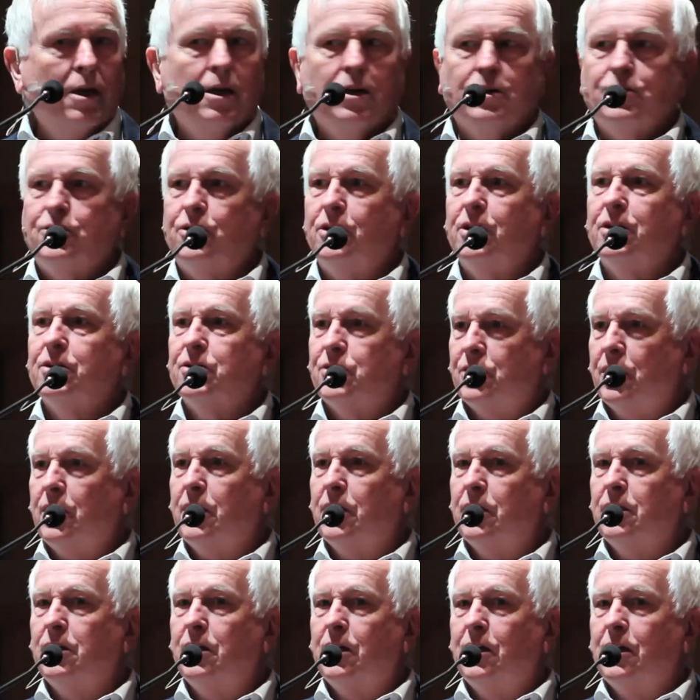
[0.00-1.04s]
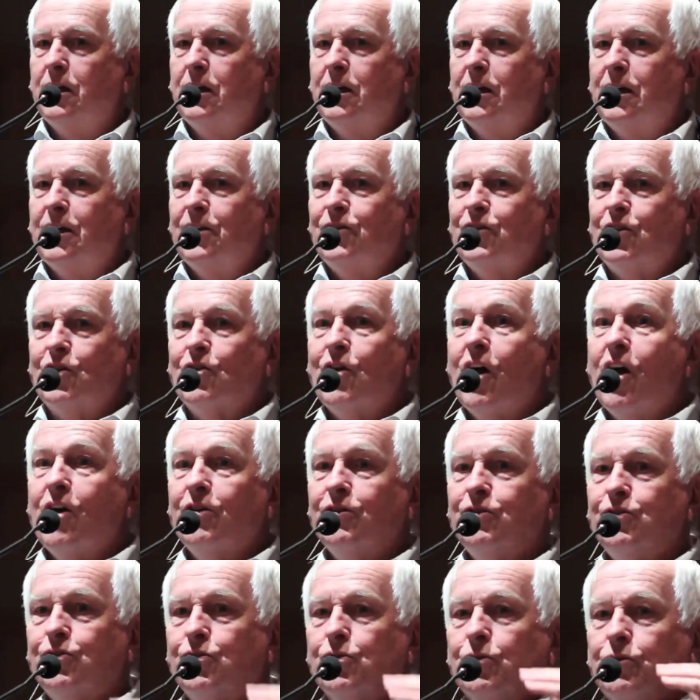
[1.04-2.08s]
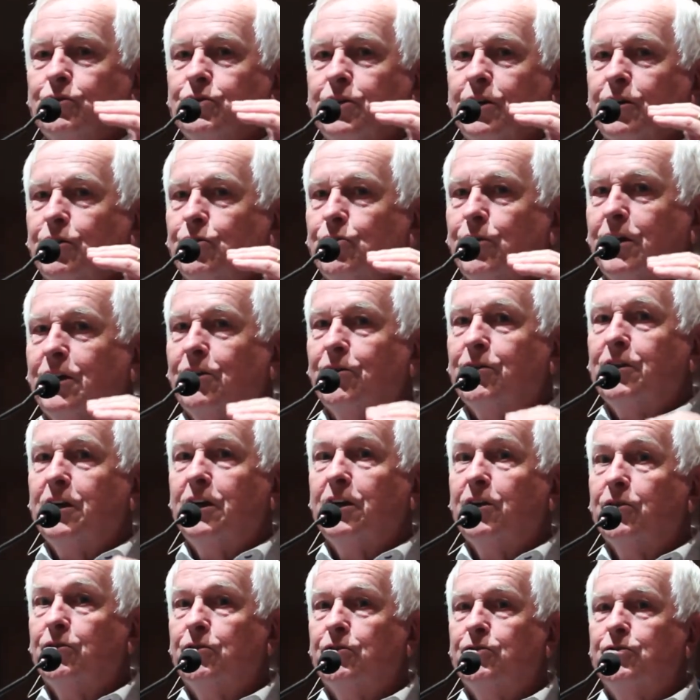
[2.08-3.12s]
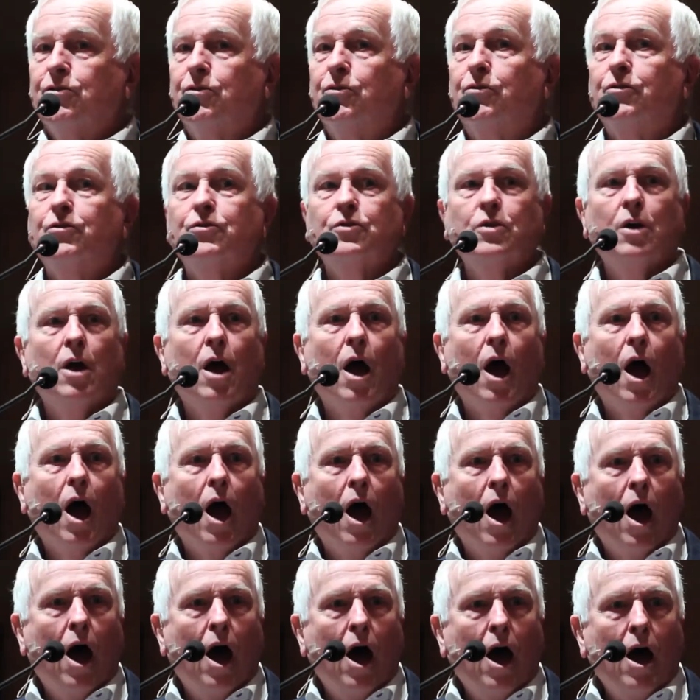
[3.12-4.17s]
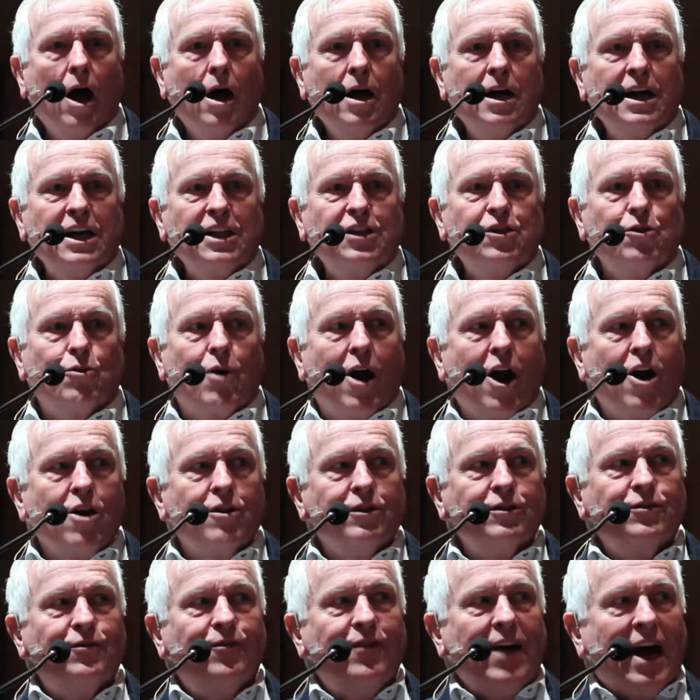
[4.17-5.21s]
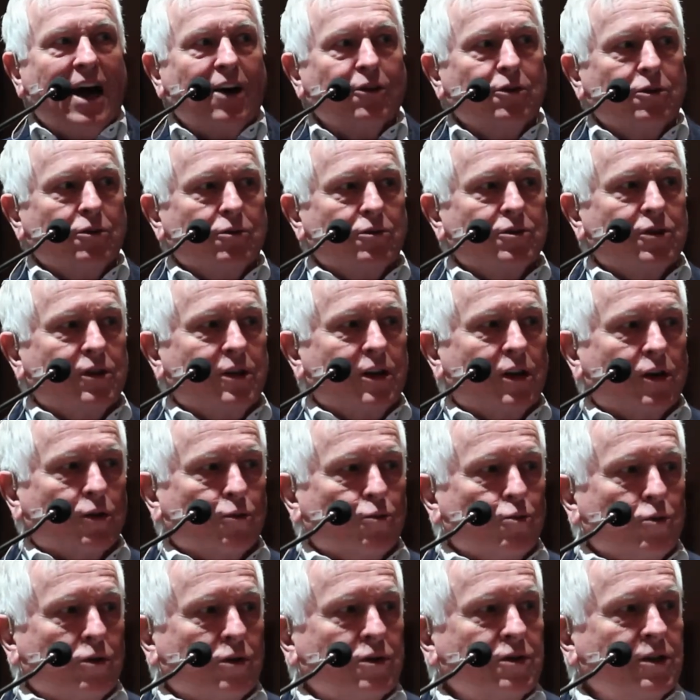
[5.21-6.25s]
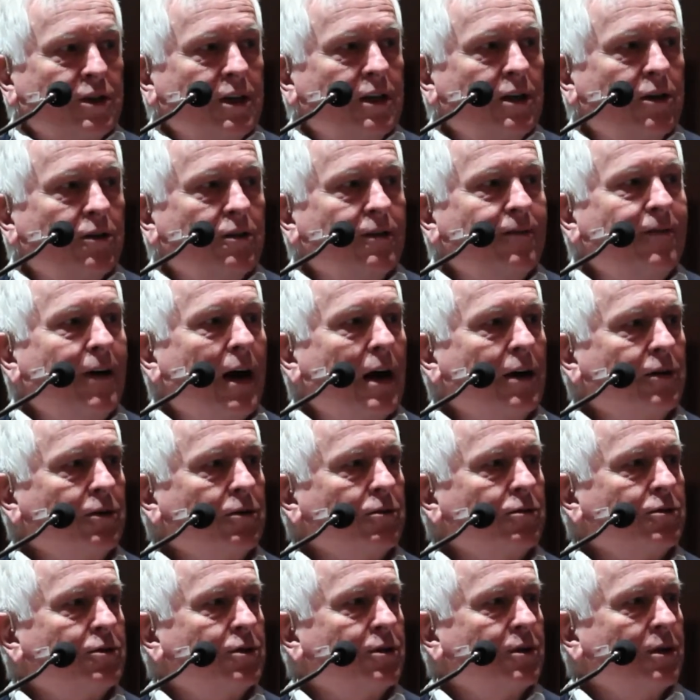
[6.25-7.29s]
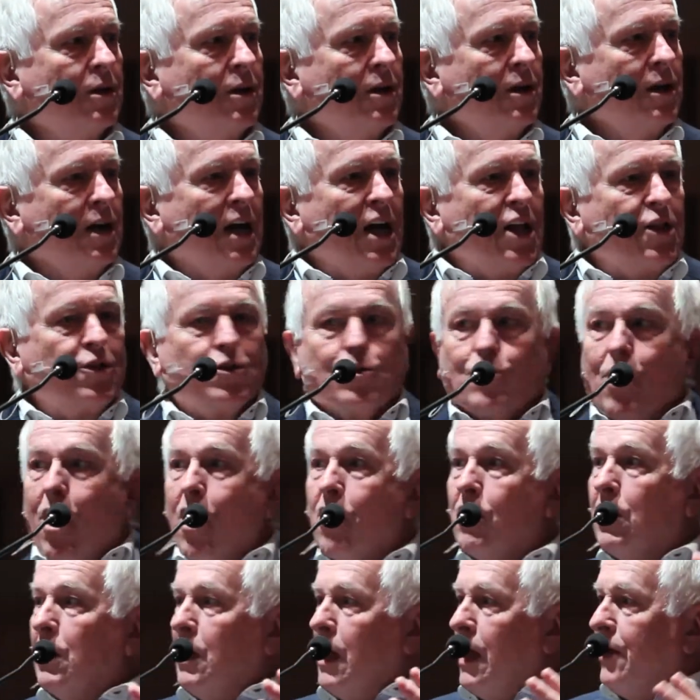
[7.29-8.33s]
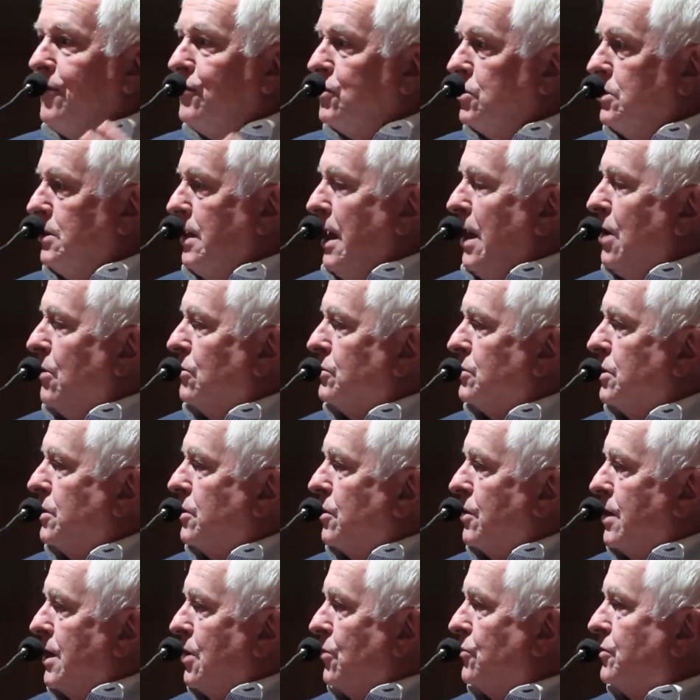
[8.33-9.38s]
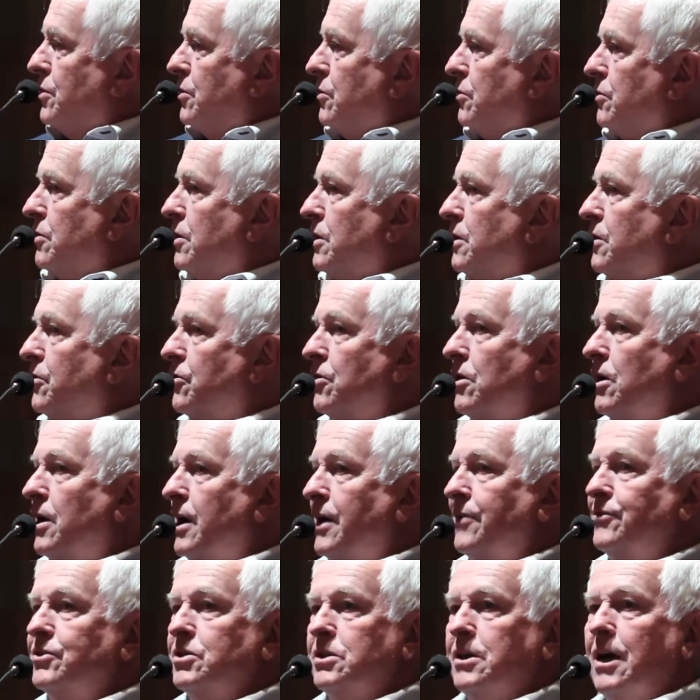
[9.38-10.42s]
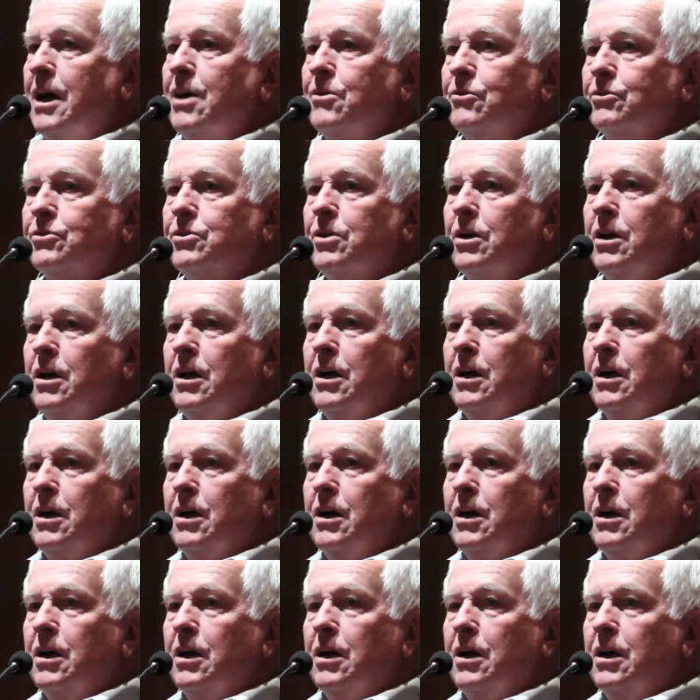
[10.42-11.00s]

She is saying there are truths that are greater than other truths. There are values that are worse than other values. There are lifestyles that are healthier than other lifestyles.